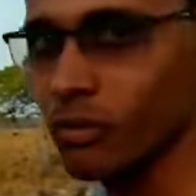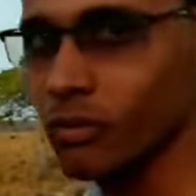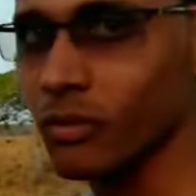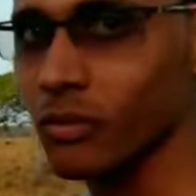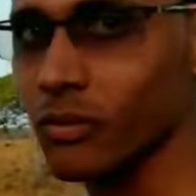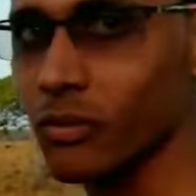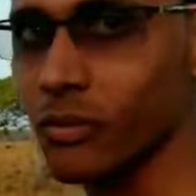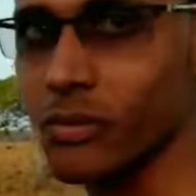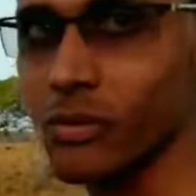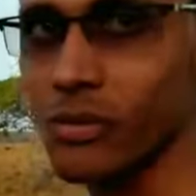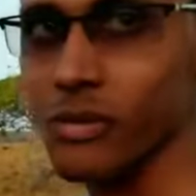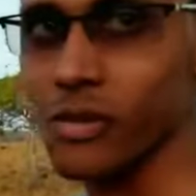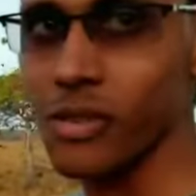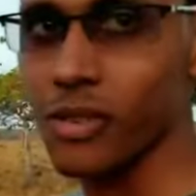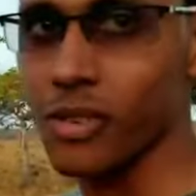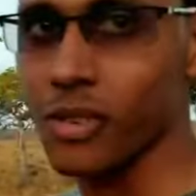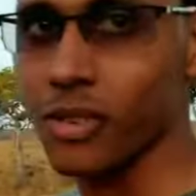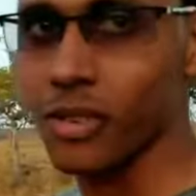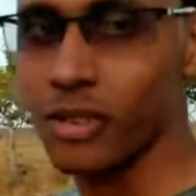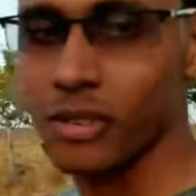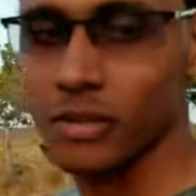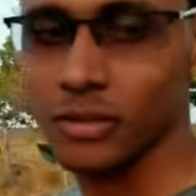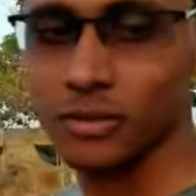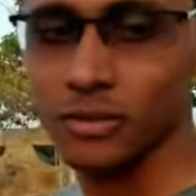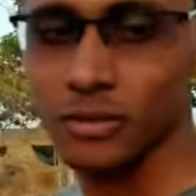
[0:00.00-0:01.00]
the trip for you so
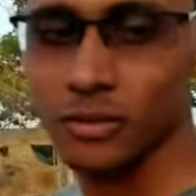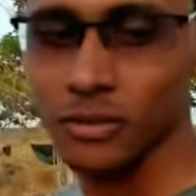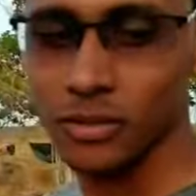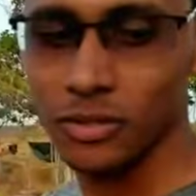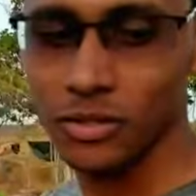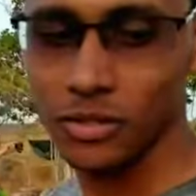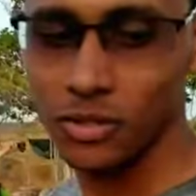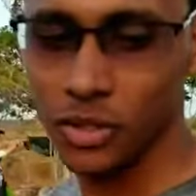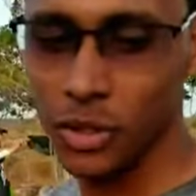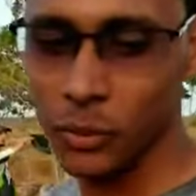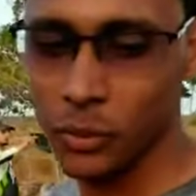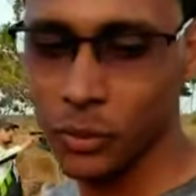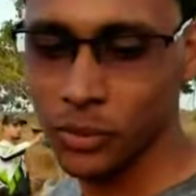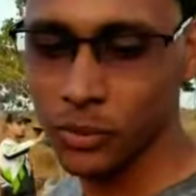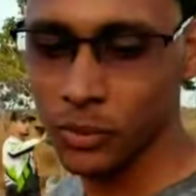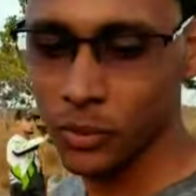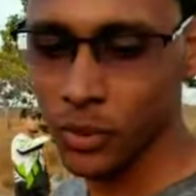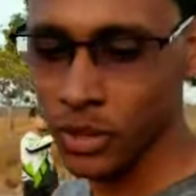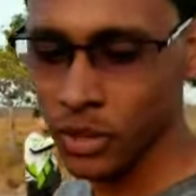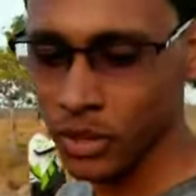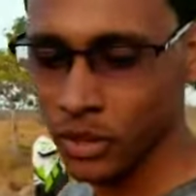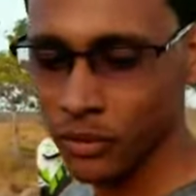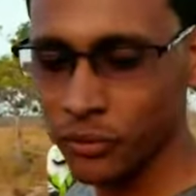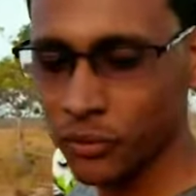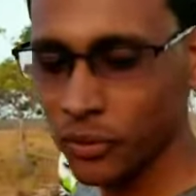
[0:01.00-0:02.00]
far? Trip is
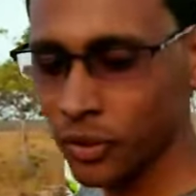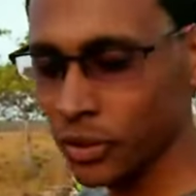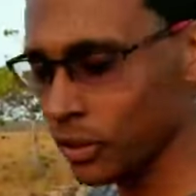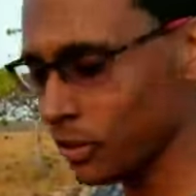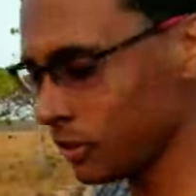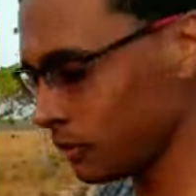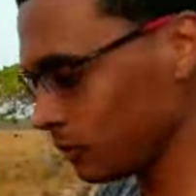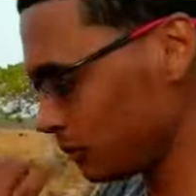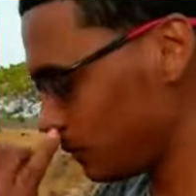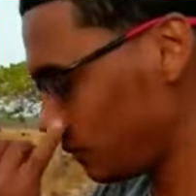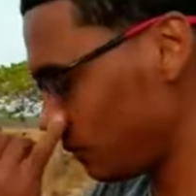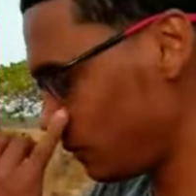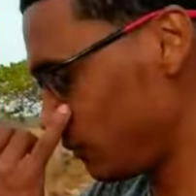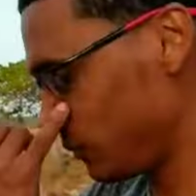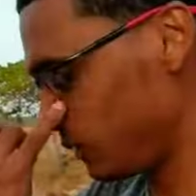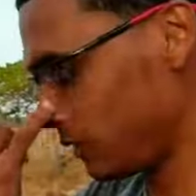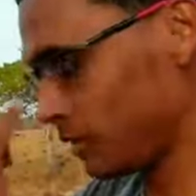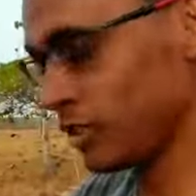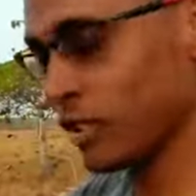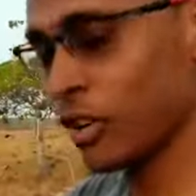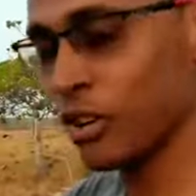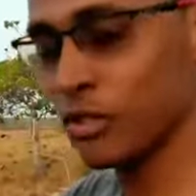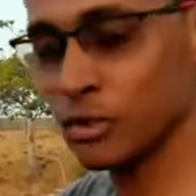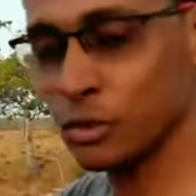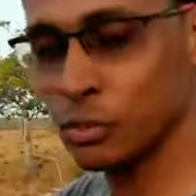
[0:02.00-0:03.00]
wonderful.
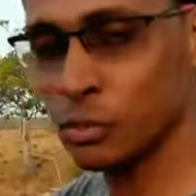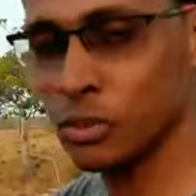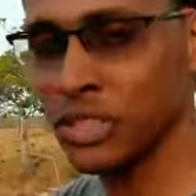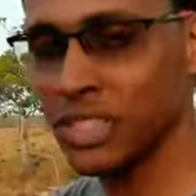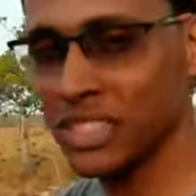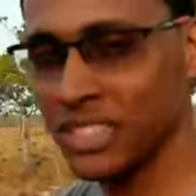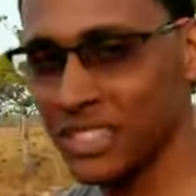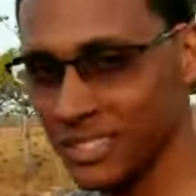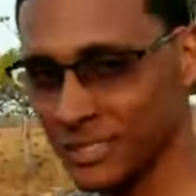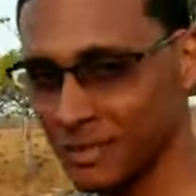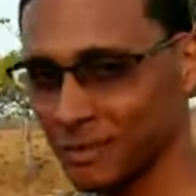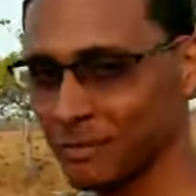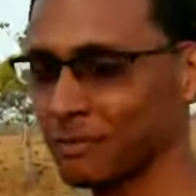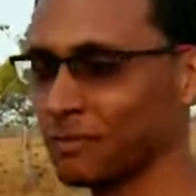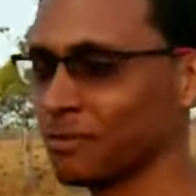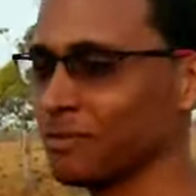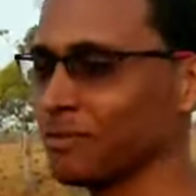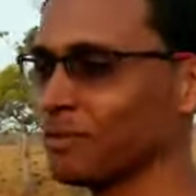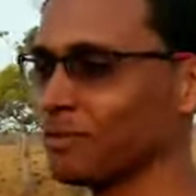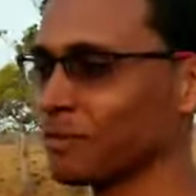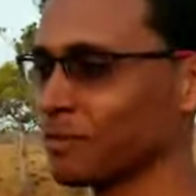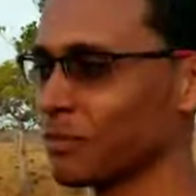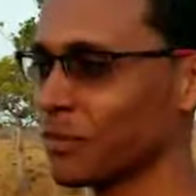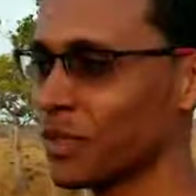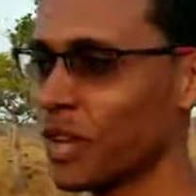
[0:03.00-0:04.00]
No speed.
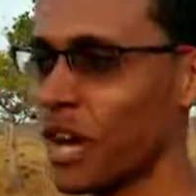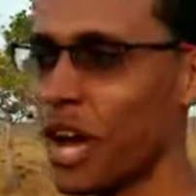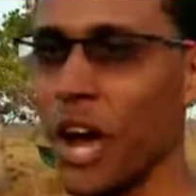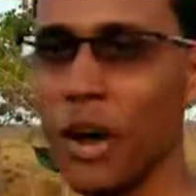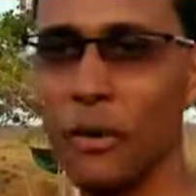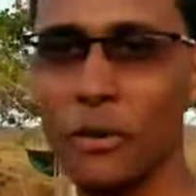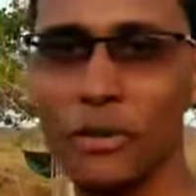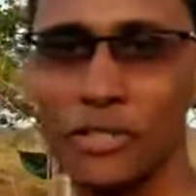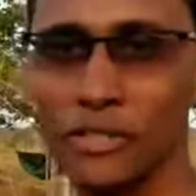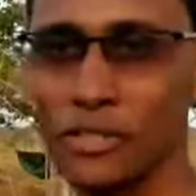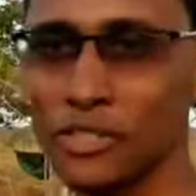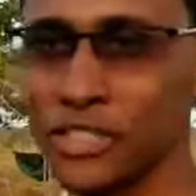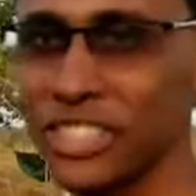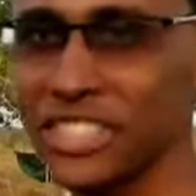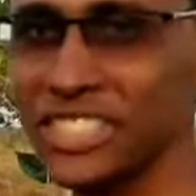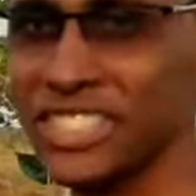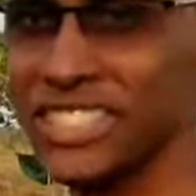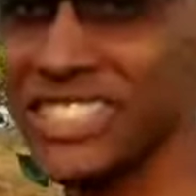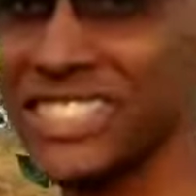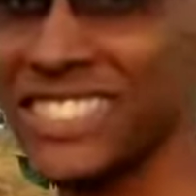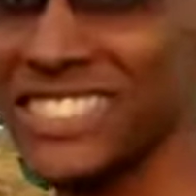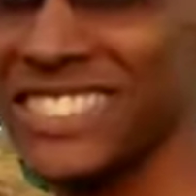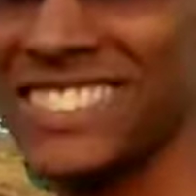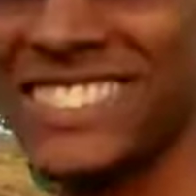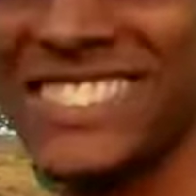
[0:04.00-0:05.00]
Uh, Peace and
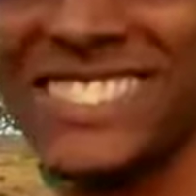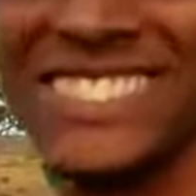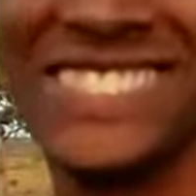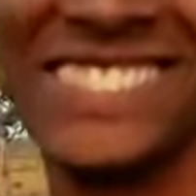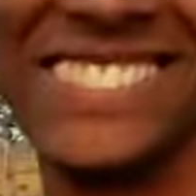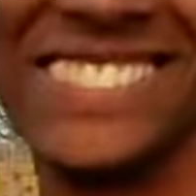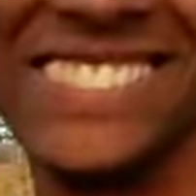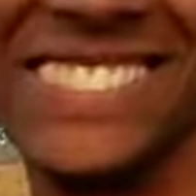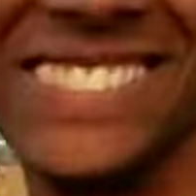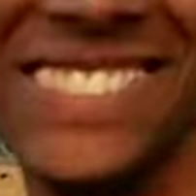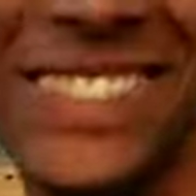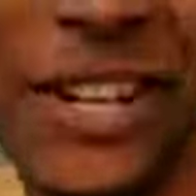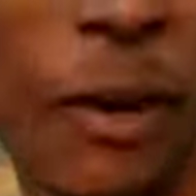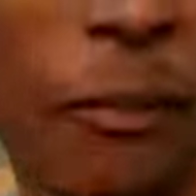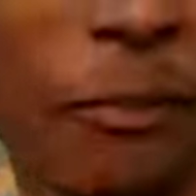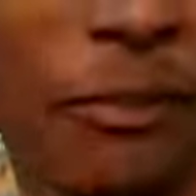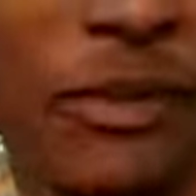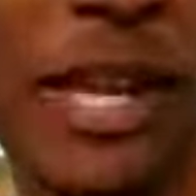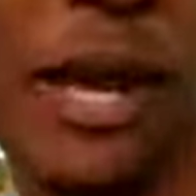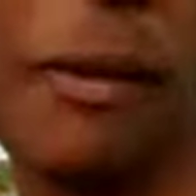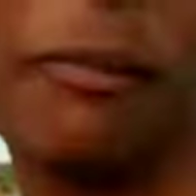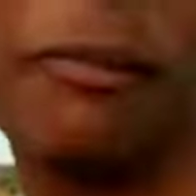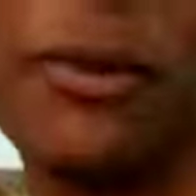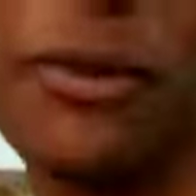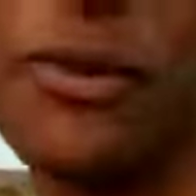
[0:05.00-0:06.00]
power. Up
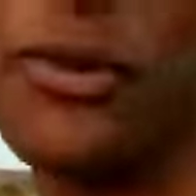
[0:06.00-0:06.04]
top